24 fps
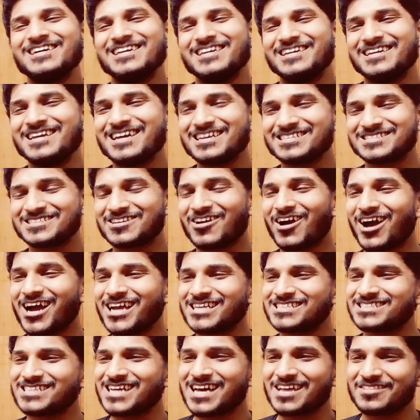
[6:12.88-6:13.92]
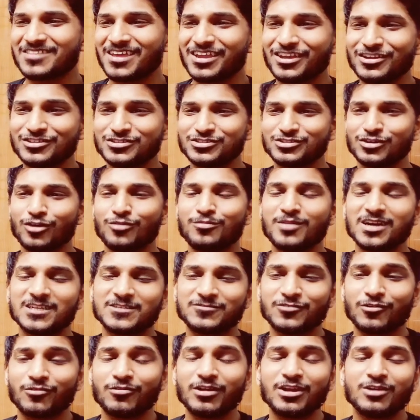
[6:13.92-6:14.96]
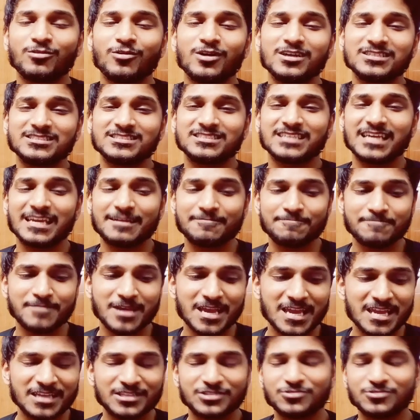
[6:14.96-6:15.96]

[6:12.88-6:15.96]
Yes, guys, thank you so much for requesting me